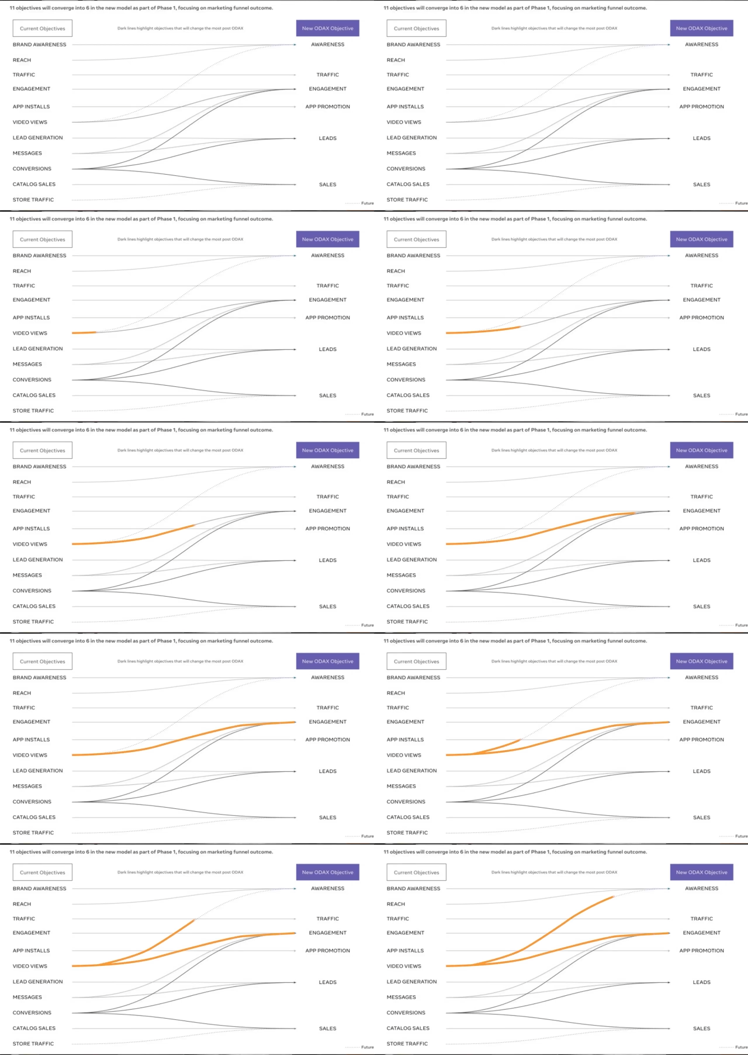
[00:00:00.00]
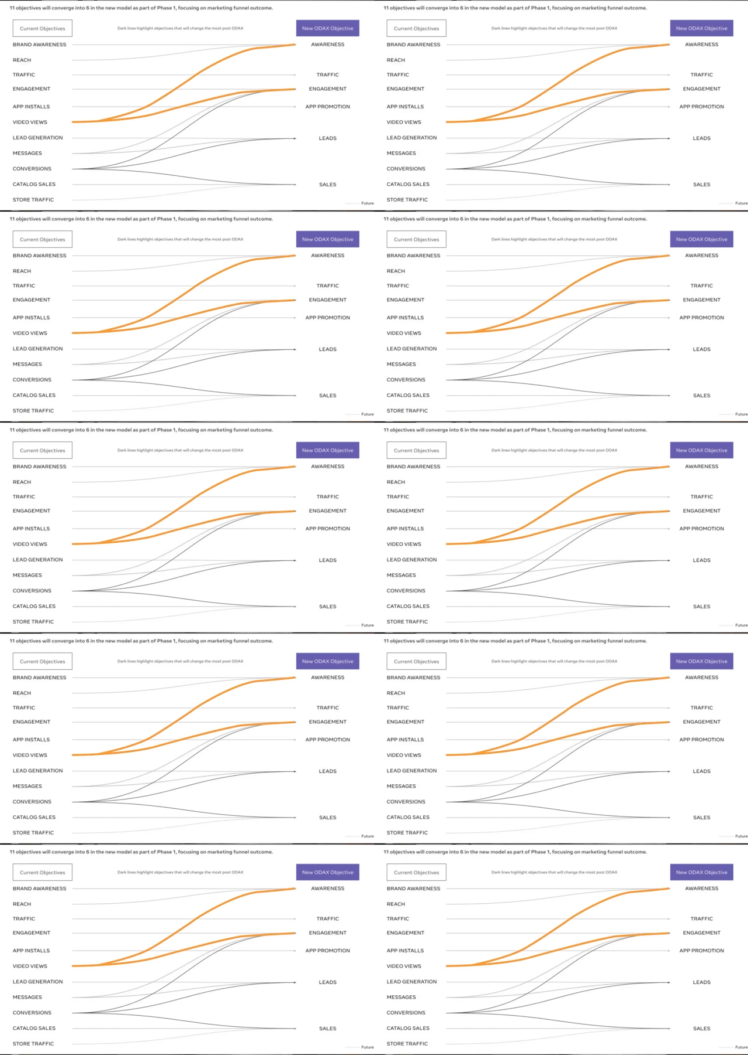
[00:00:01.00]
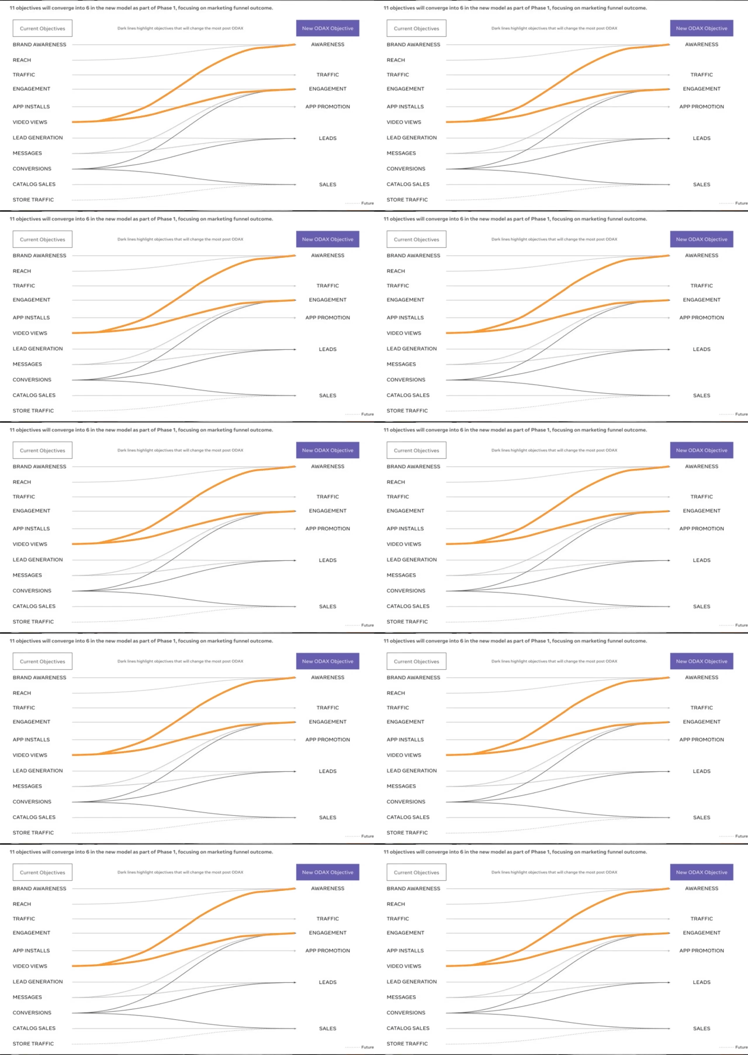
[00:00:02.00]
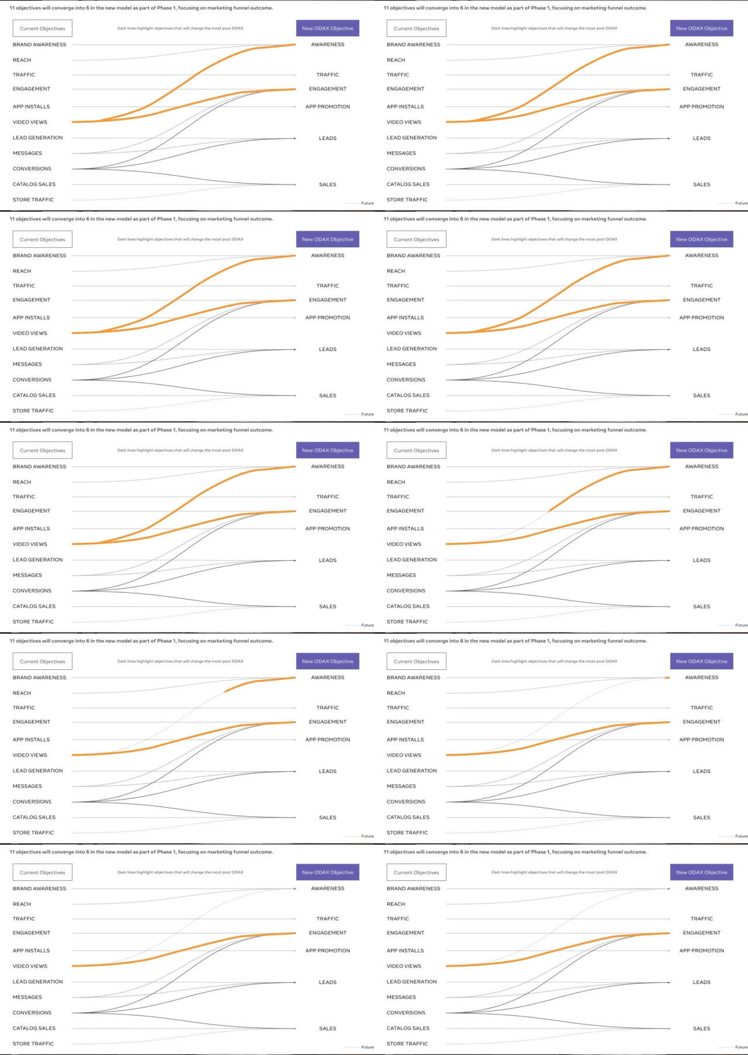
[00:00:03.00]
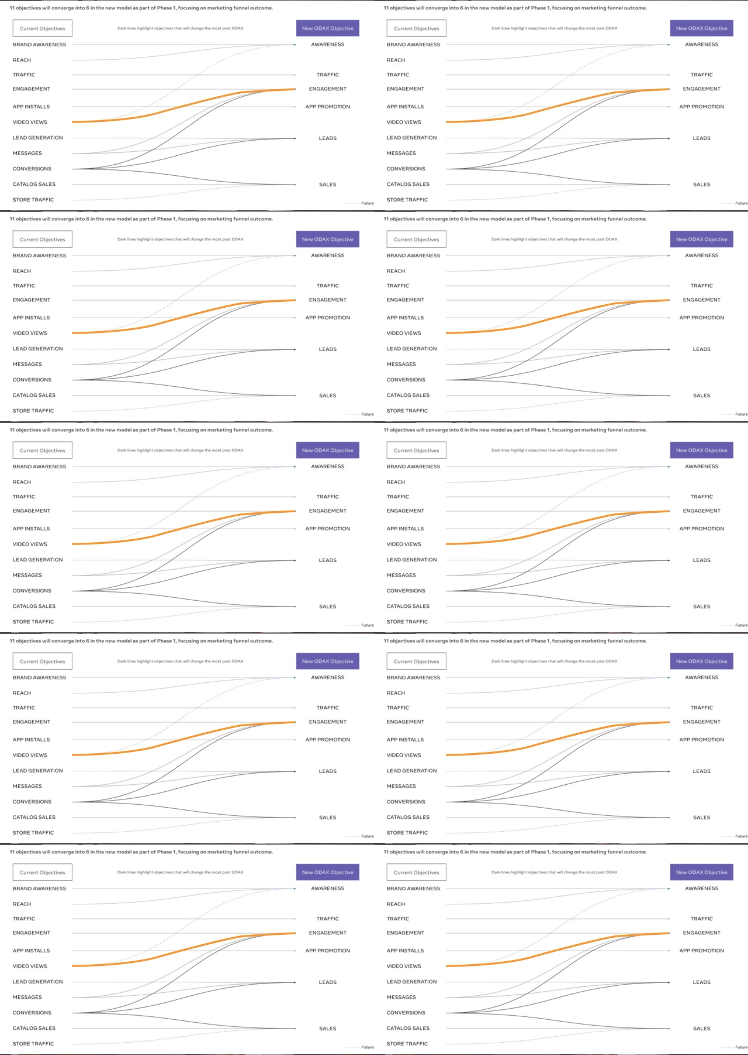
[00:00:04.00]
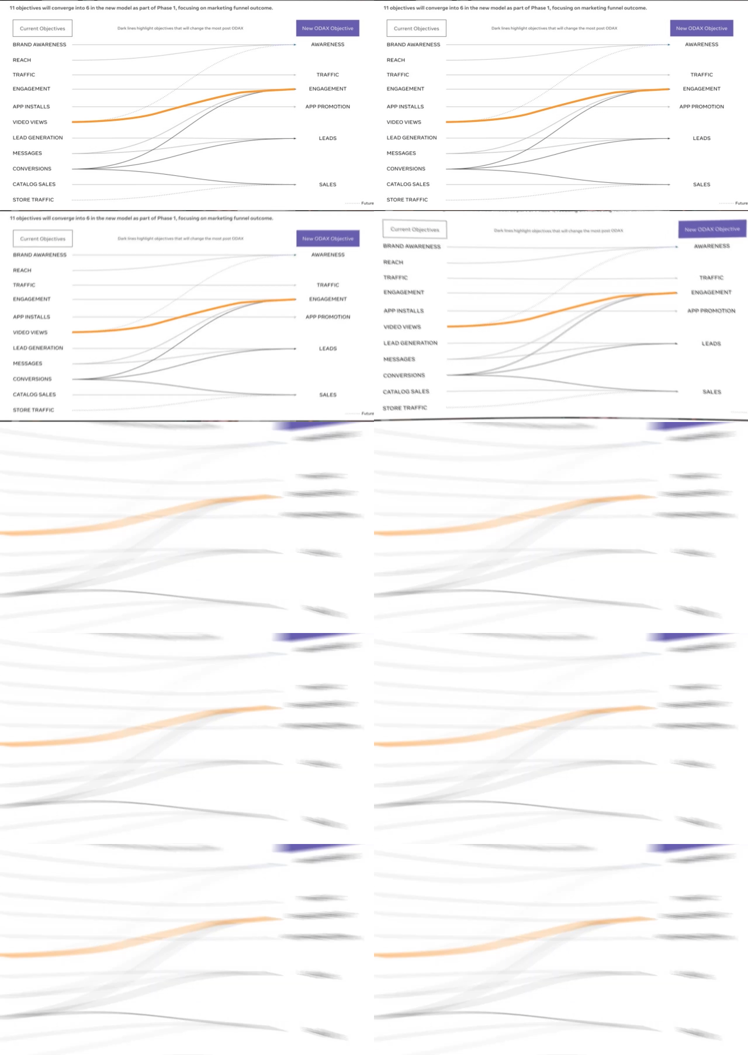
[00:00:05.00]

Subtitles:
Nobody's mouth can be seen.